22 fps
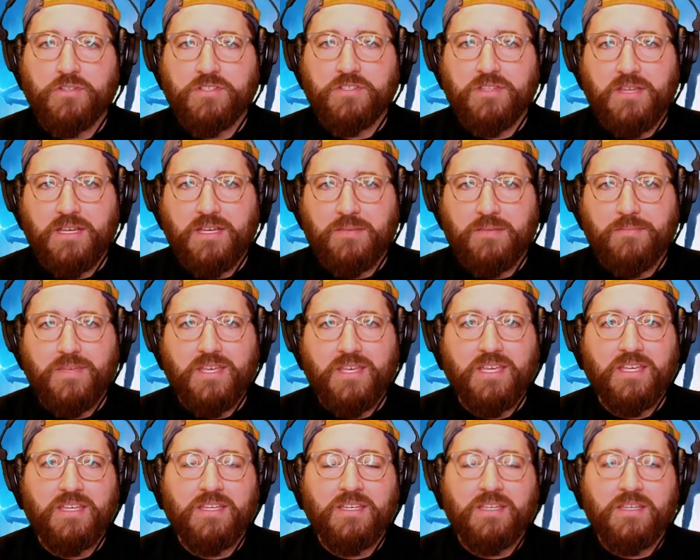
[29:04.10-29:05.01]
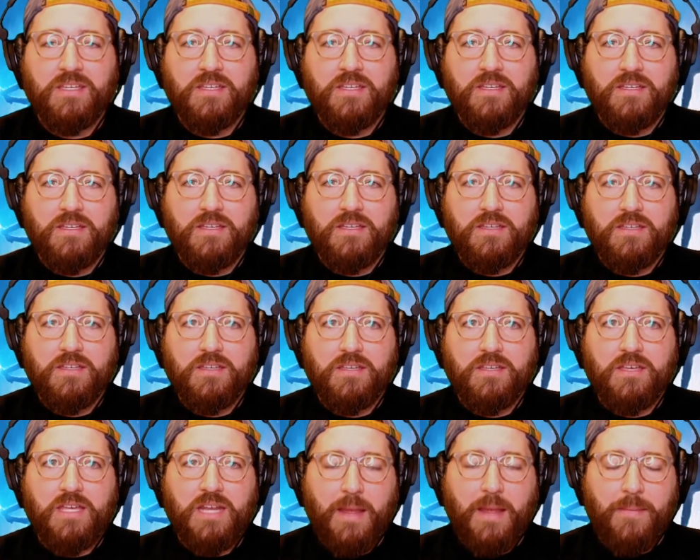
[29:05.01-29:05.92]
that can be,
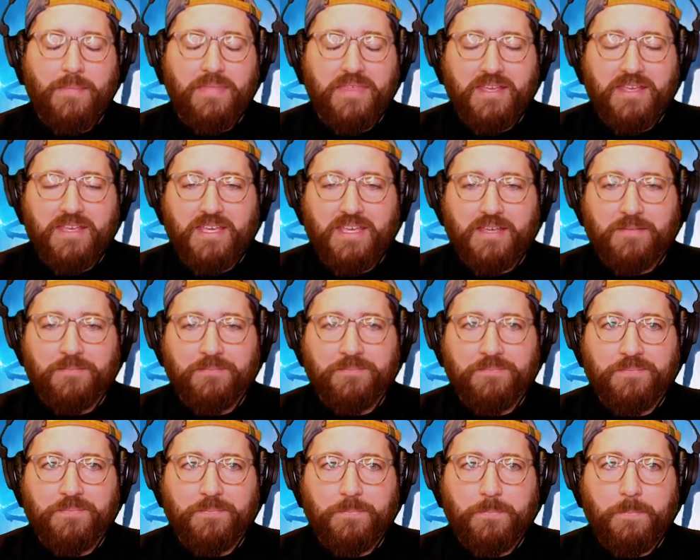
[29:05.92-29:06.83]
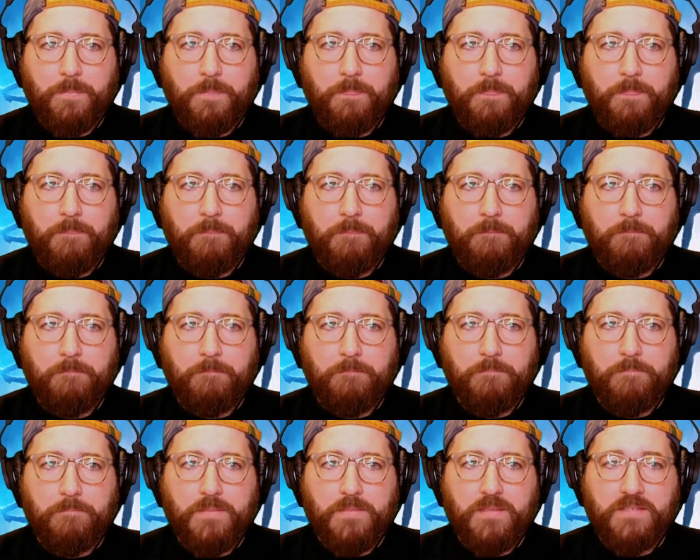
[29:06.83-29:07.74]
and I'm thinking,
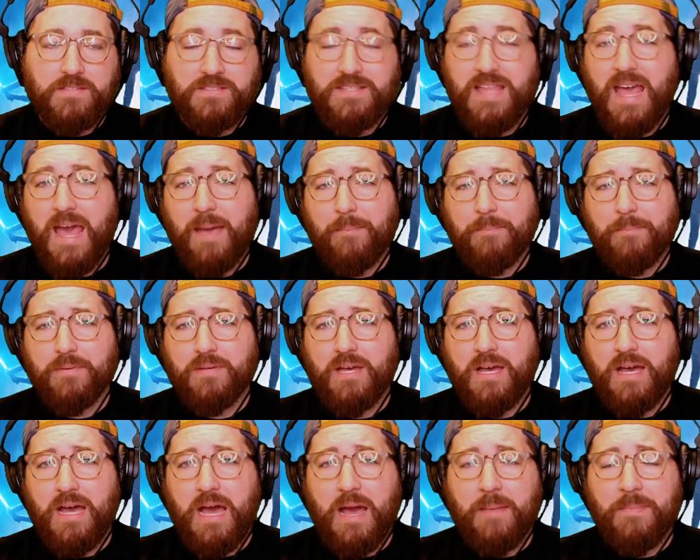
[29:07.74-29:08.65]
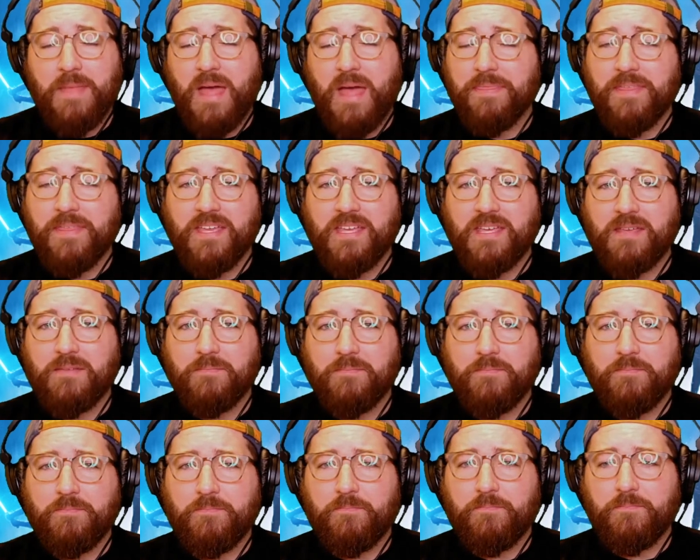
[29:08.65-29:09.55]
Snap. I'm not thinking
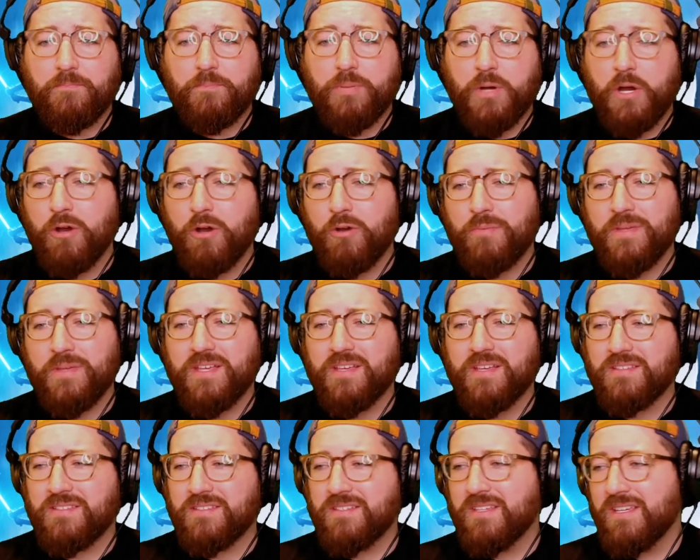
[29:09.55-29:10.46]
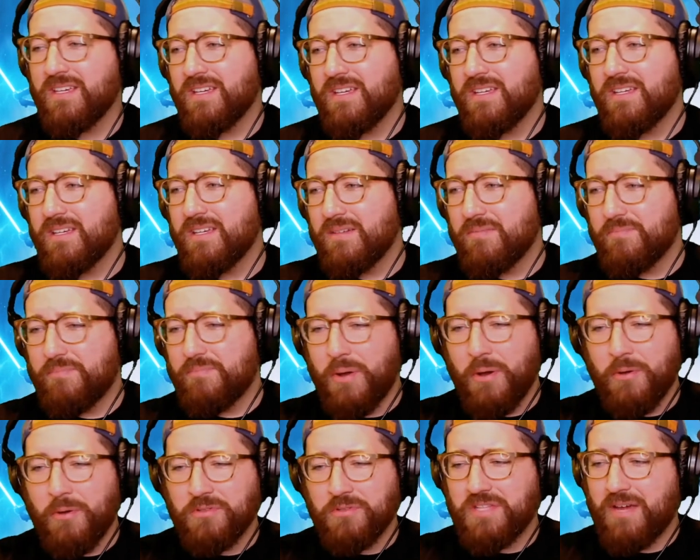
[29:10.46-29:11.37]
Poe because
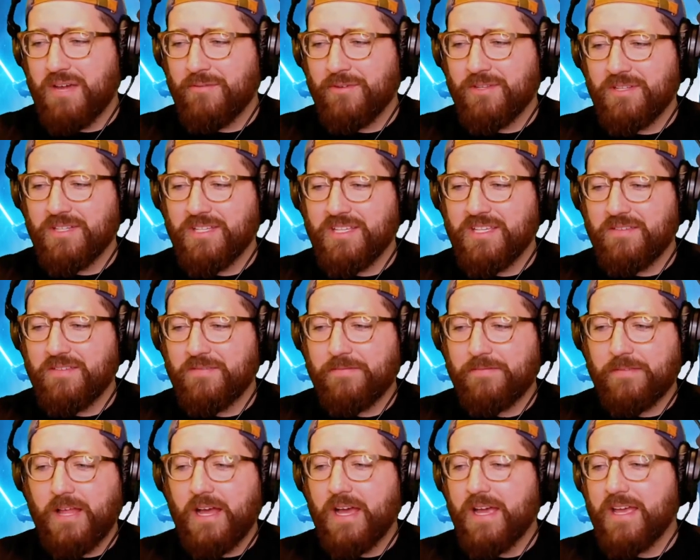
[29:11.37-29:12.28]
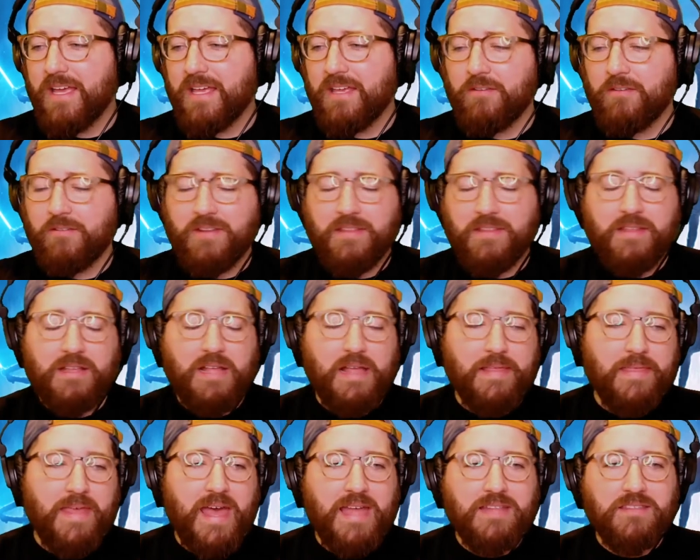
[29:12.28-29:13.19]
Poe's not really flying or anything
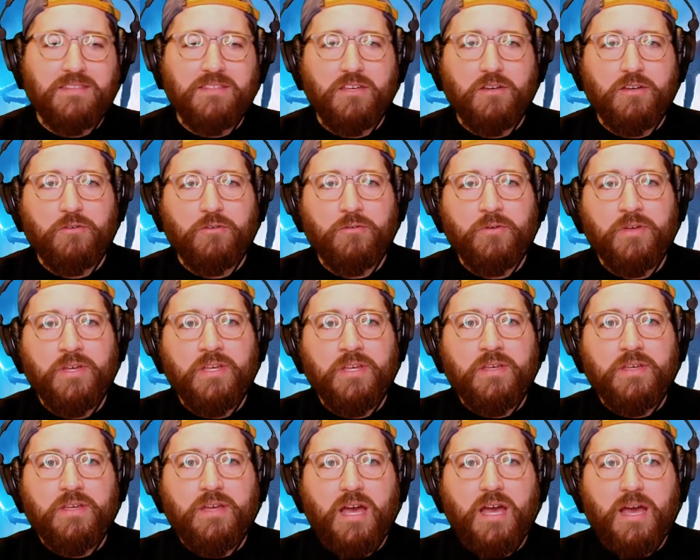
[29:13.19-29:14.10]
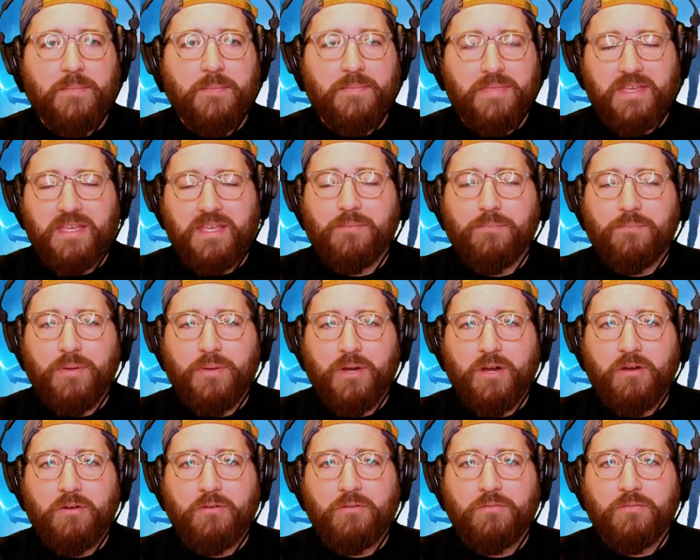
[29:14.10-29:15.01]
like that. So I'm thinking
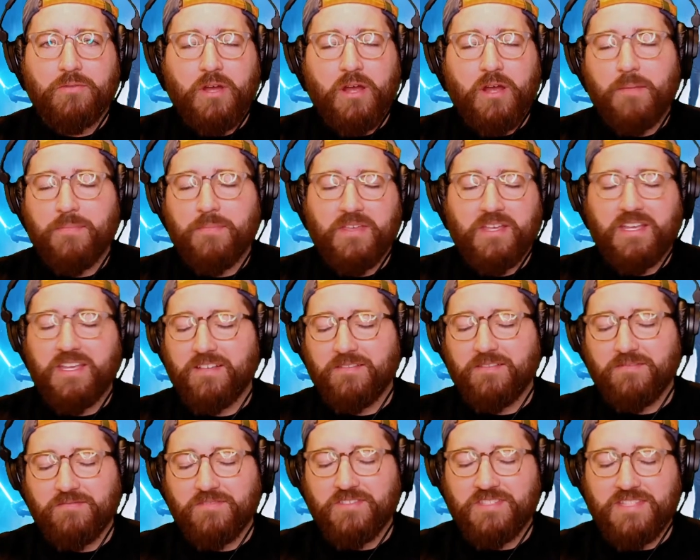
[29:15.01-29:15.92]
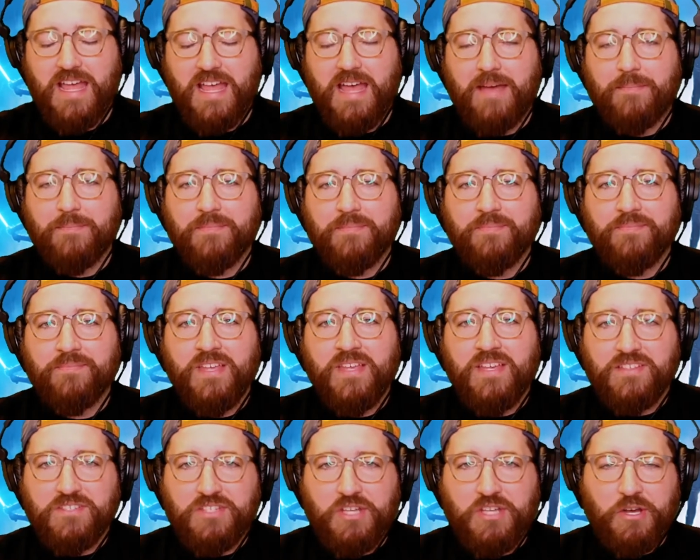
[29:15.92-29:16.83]
Poe, or I'm thinking Snap.
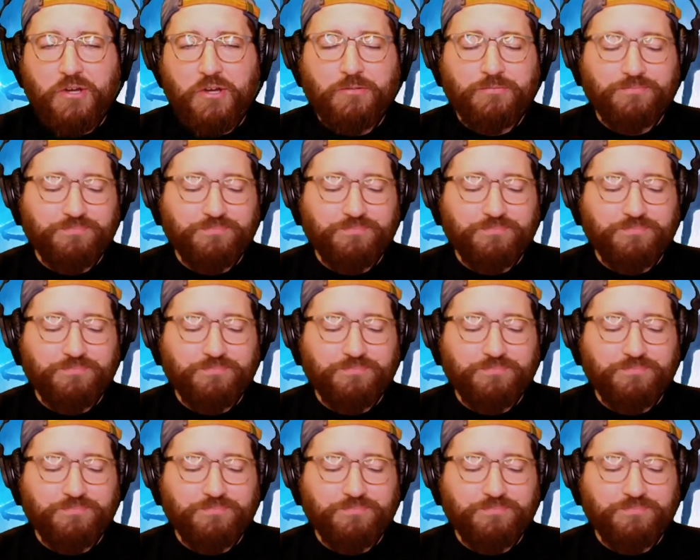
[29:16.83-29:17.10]
So